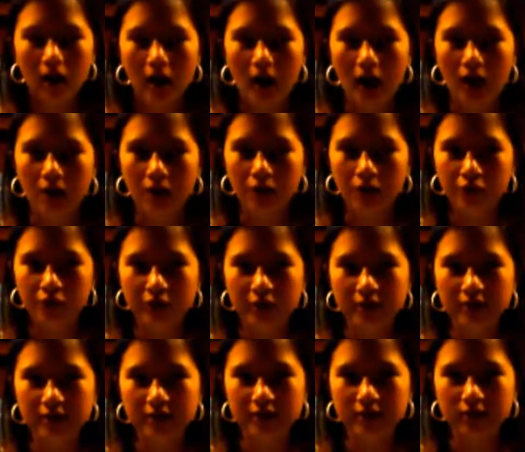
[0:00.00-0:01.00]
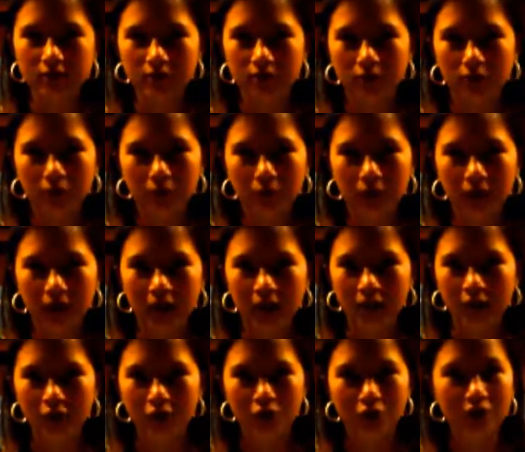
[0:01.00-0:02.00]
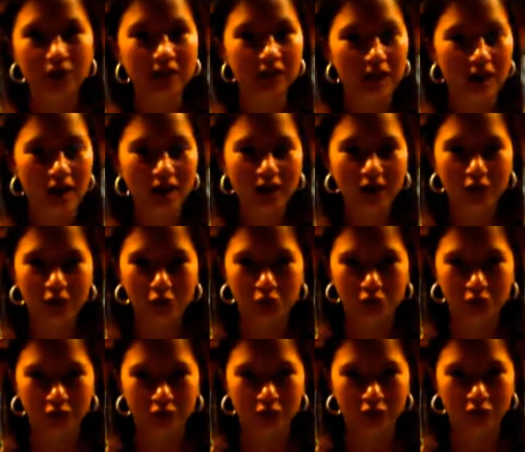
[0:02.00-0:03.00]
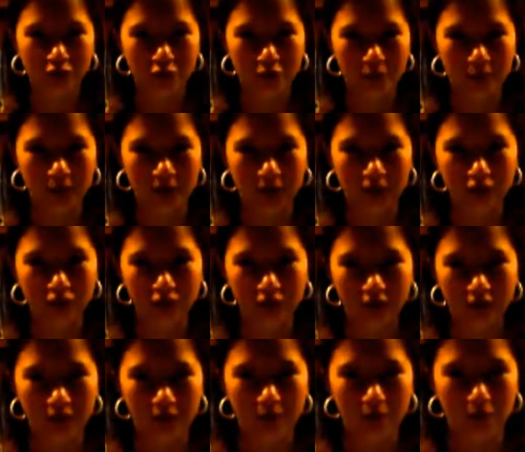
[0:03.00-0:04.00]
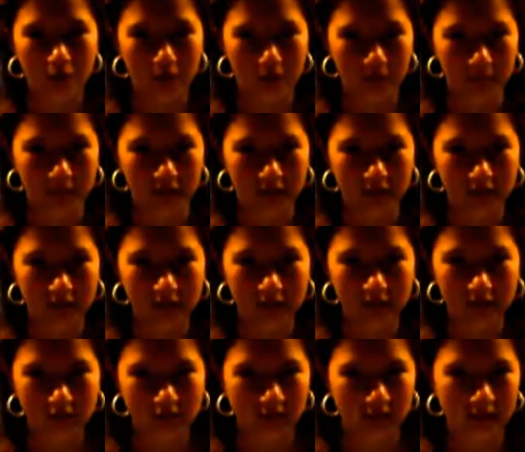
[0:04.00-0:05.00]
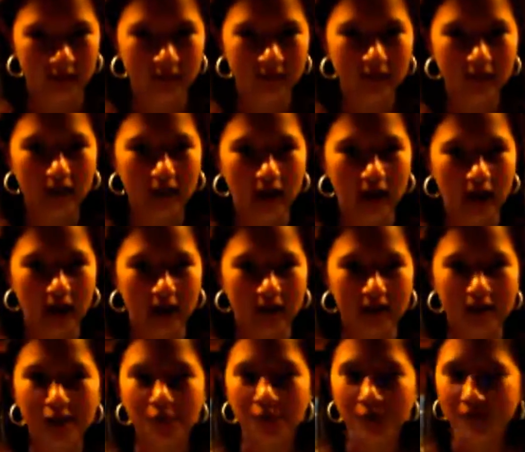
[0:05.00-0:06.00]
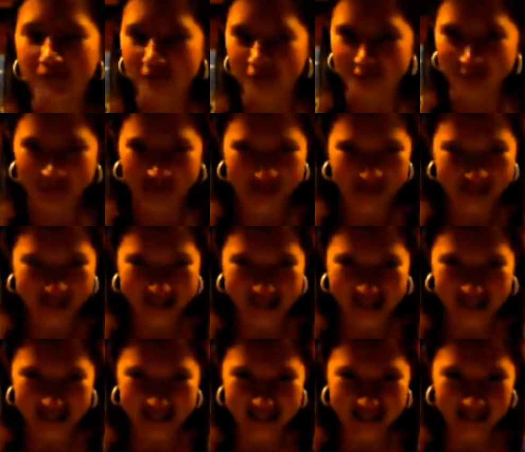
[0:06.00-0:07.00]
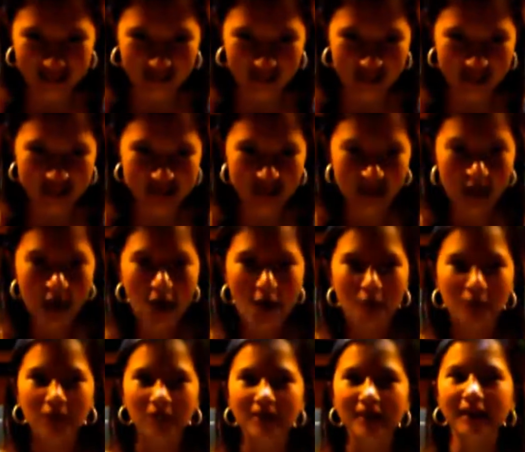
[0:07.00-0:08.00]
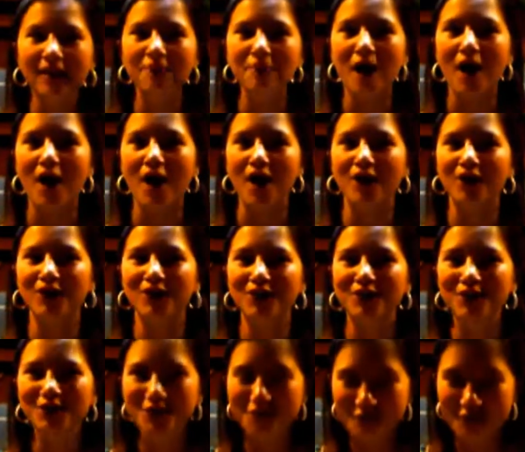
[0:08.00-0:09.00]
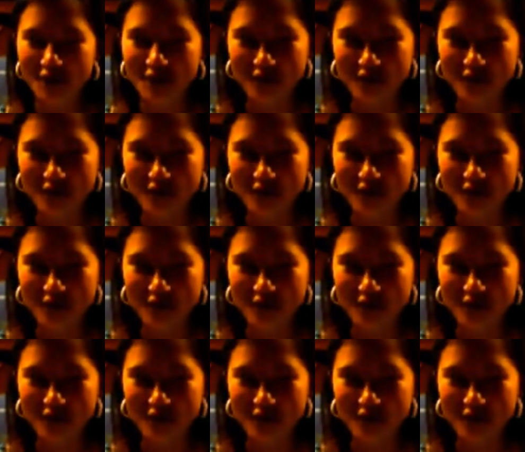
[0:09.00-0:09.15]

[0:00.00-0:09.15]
And since we could not get a hold of a four-wheeler from where we live, and it wouldn't have fit on the stage anyways, we were thinking about a human